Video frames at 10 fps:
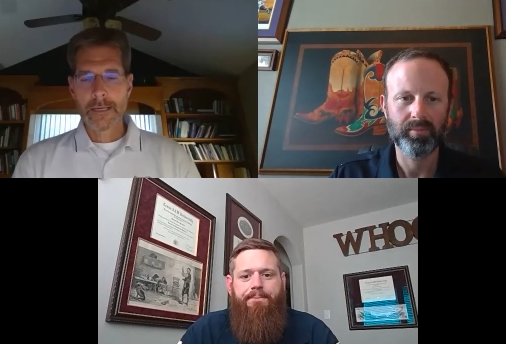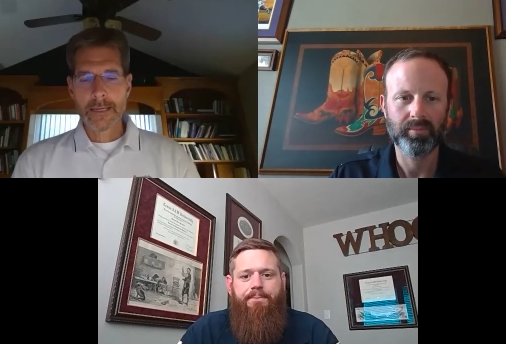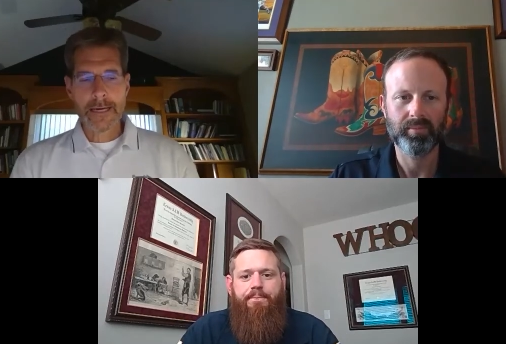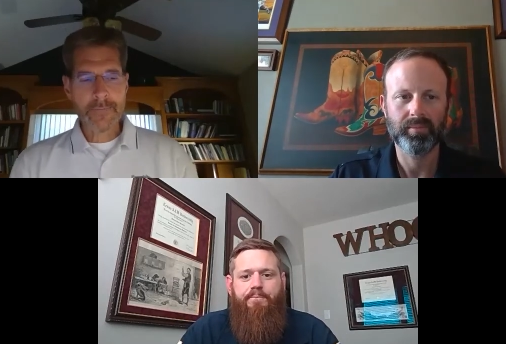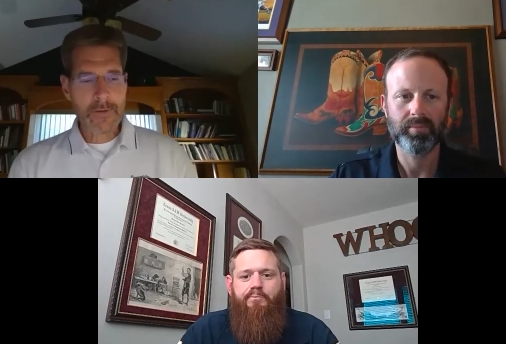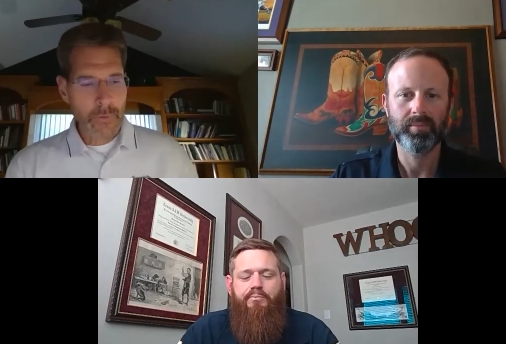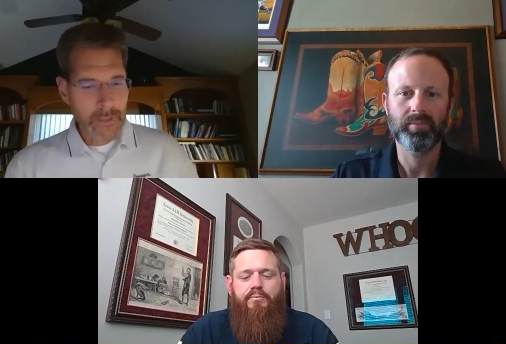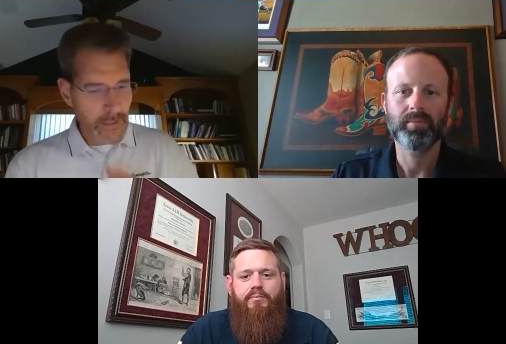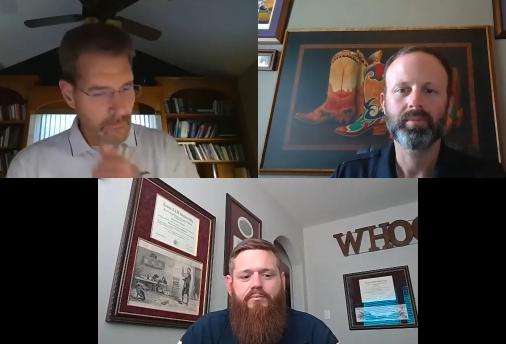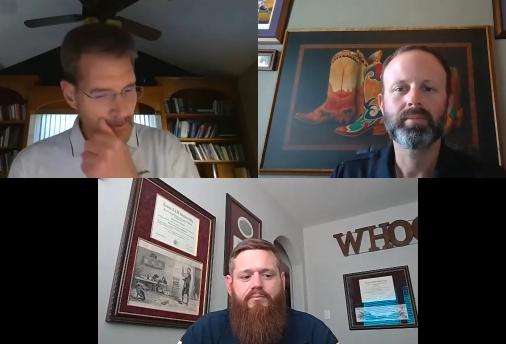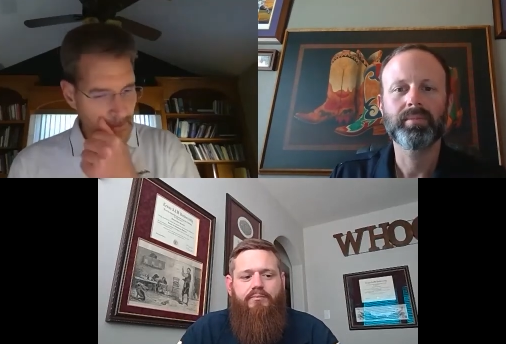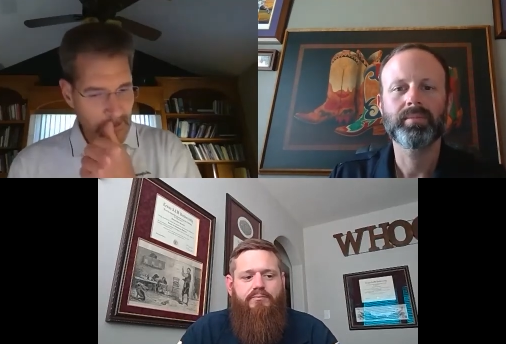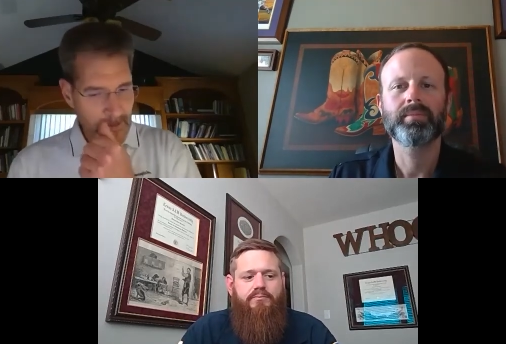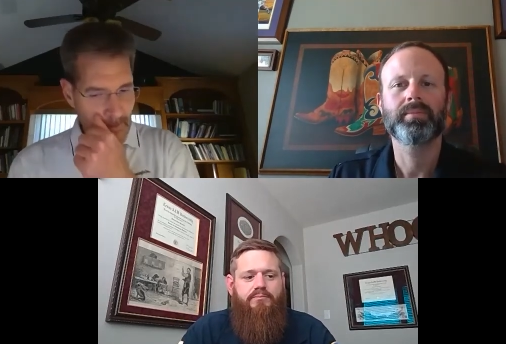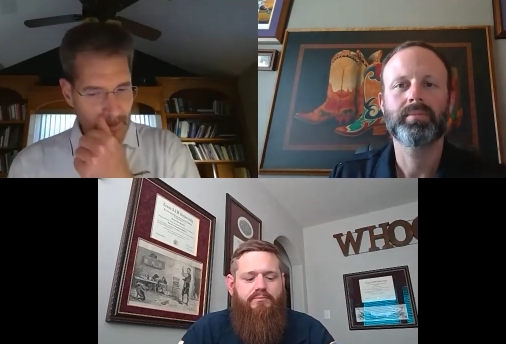Speaker 1: I think we covered a lot of
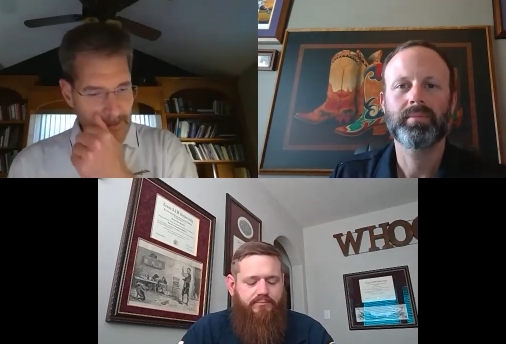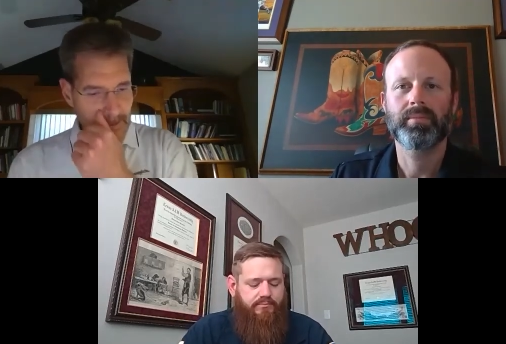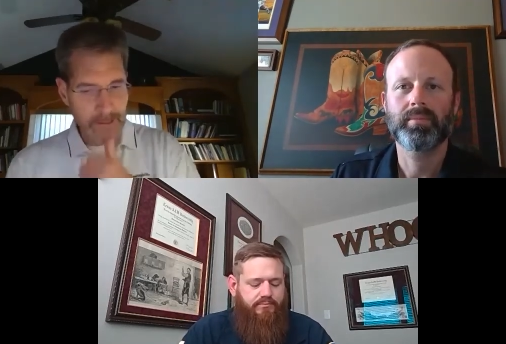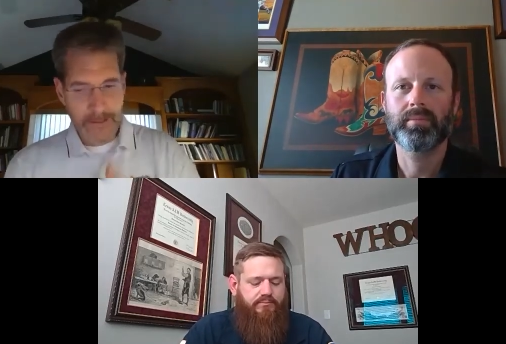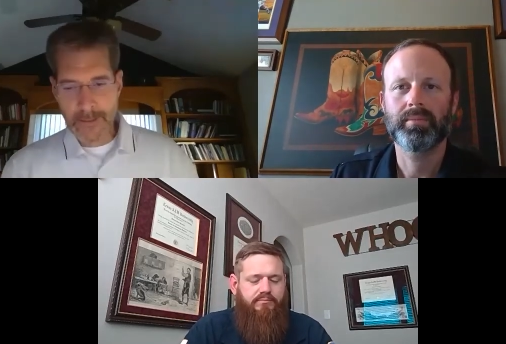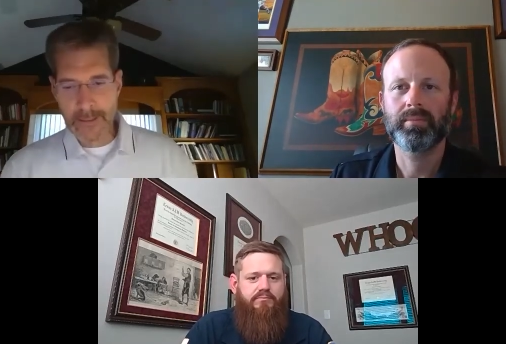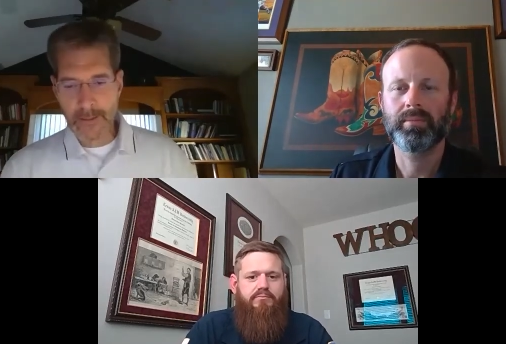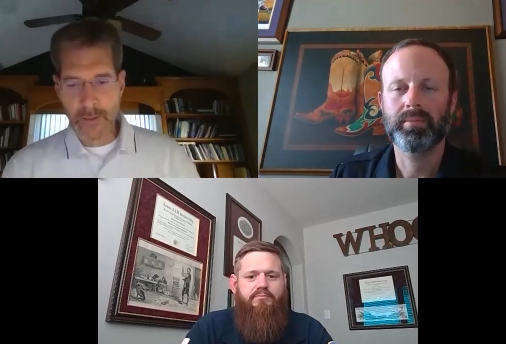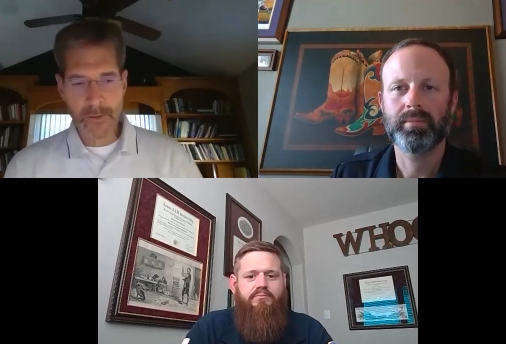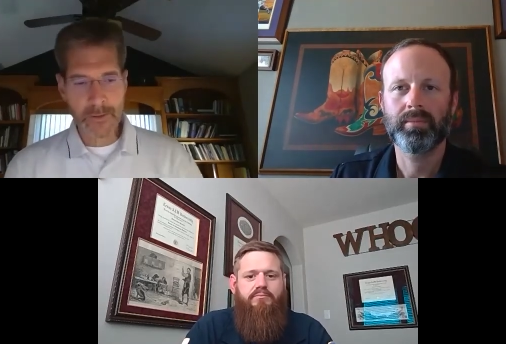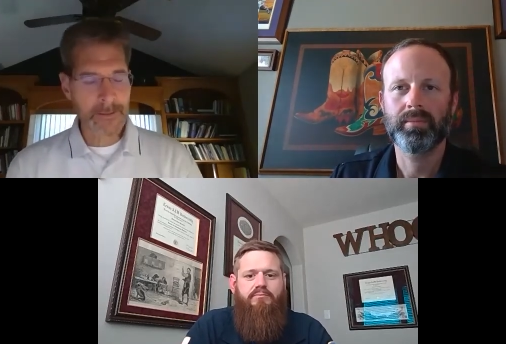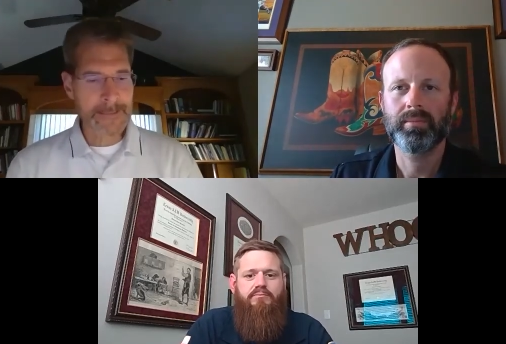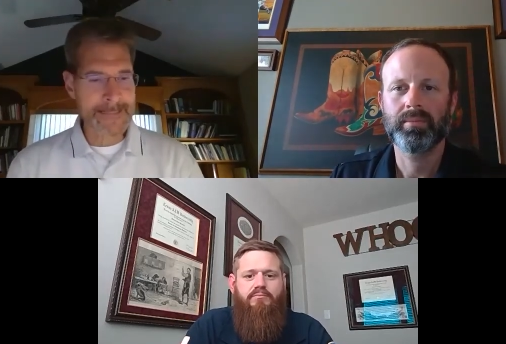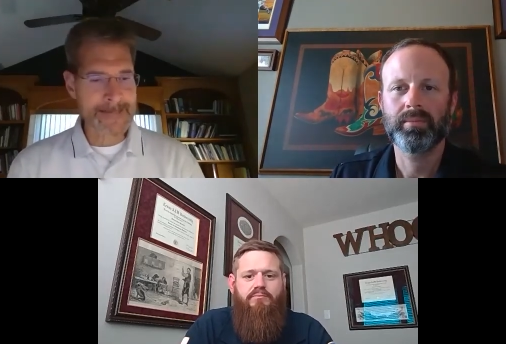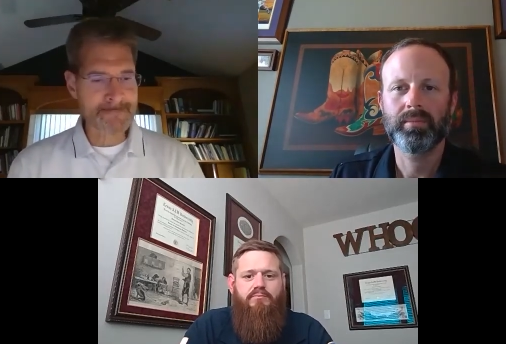ground today, Logan.
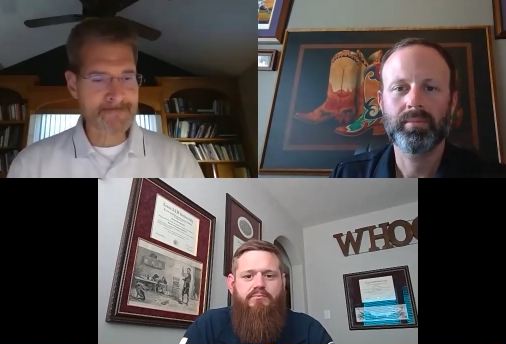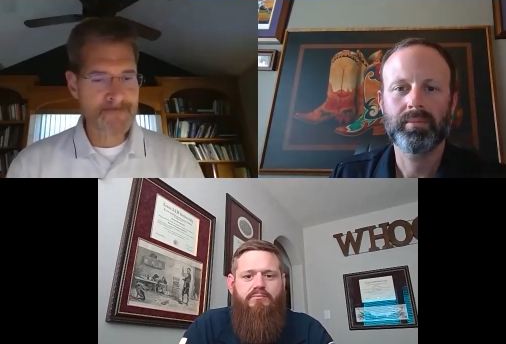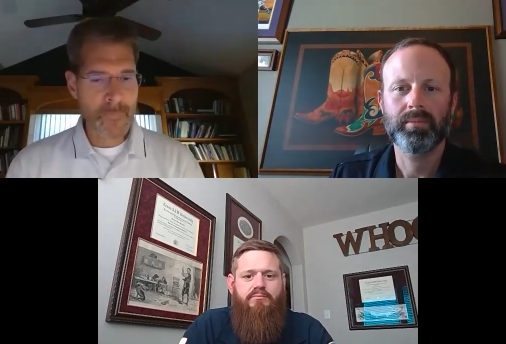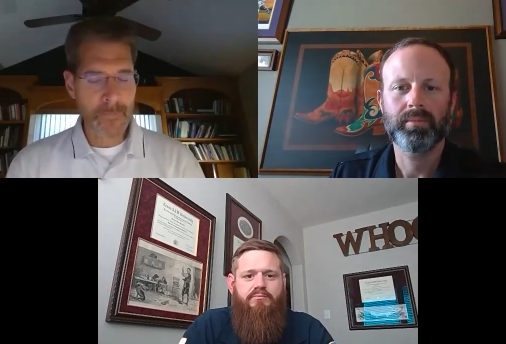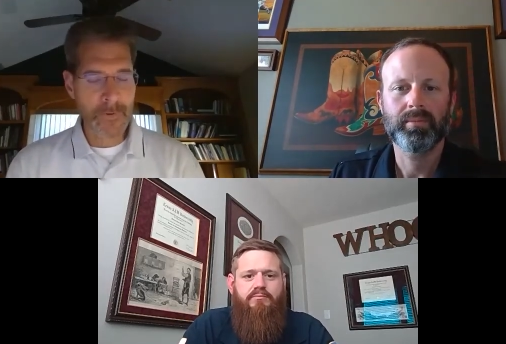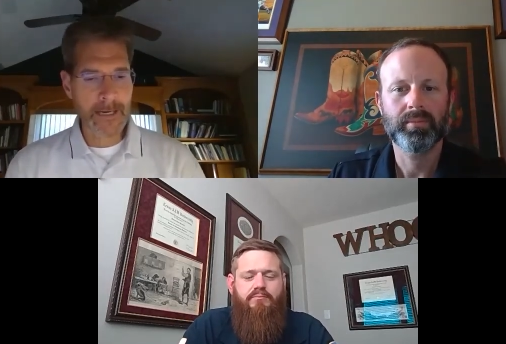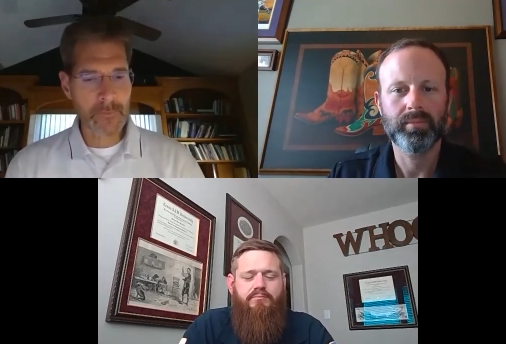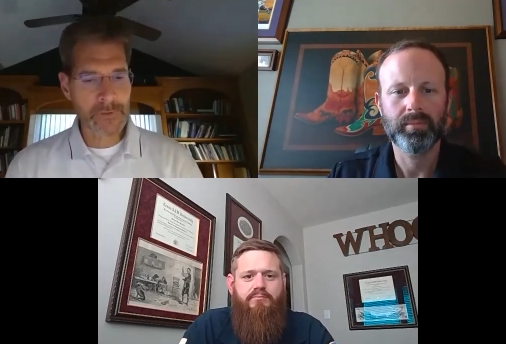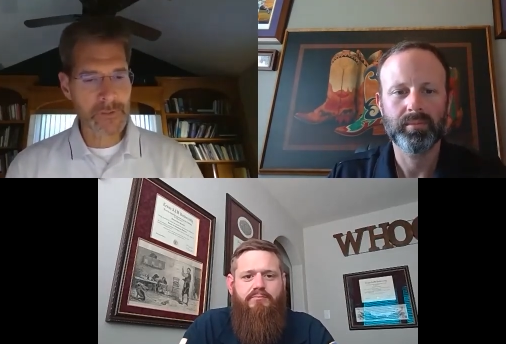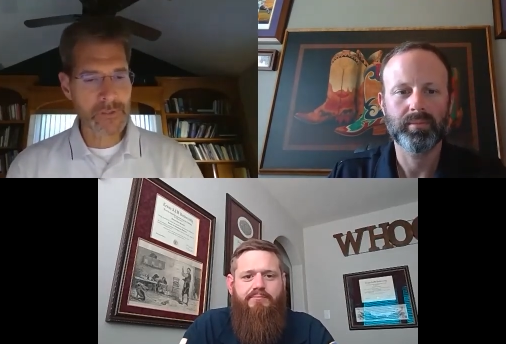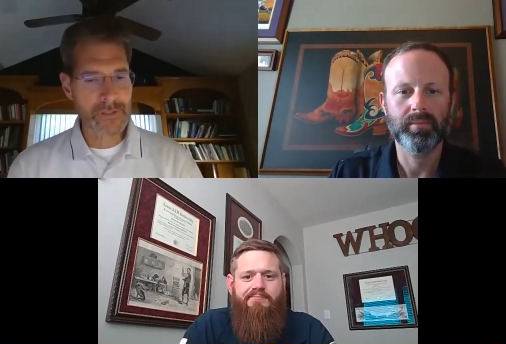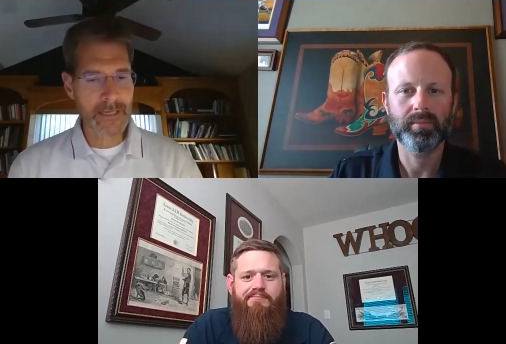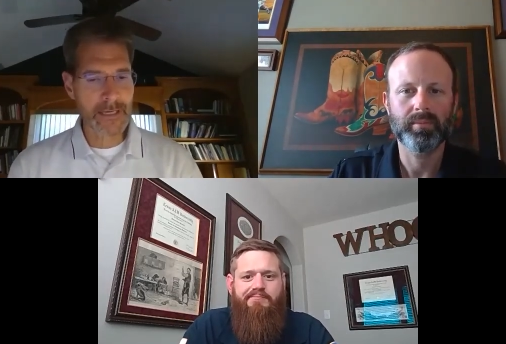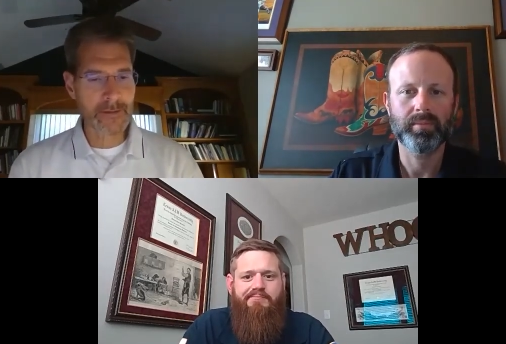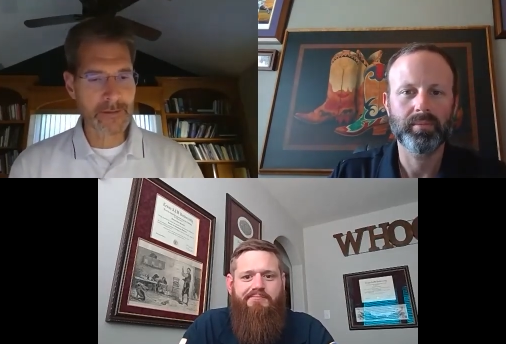Um, but I would just
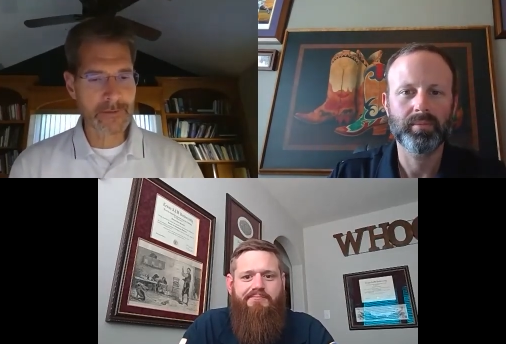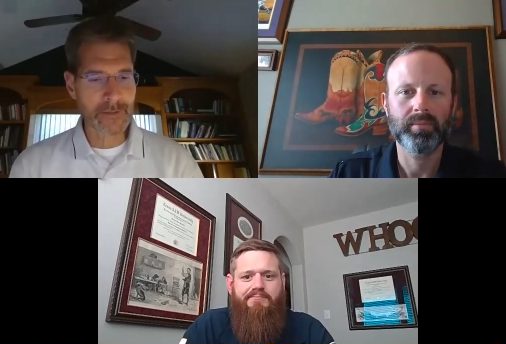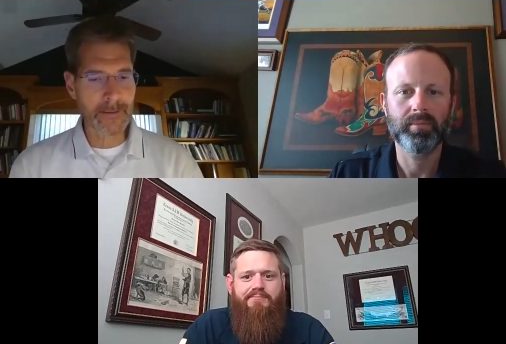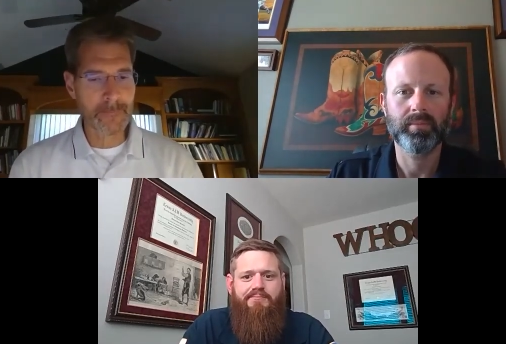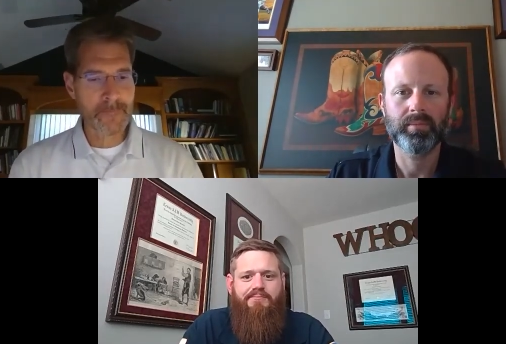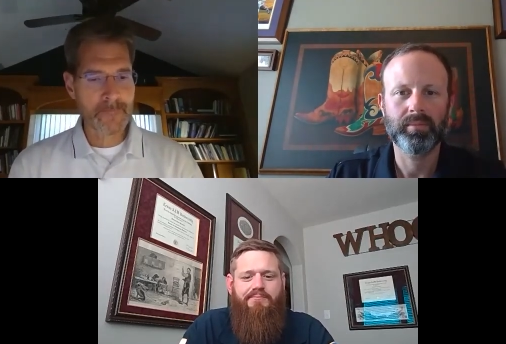say that uh,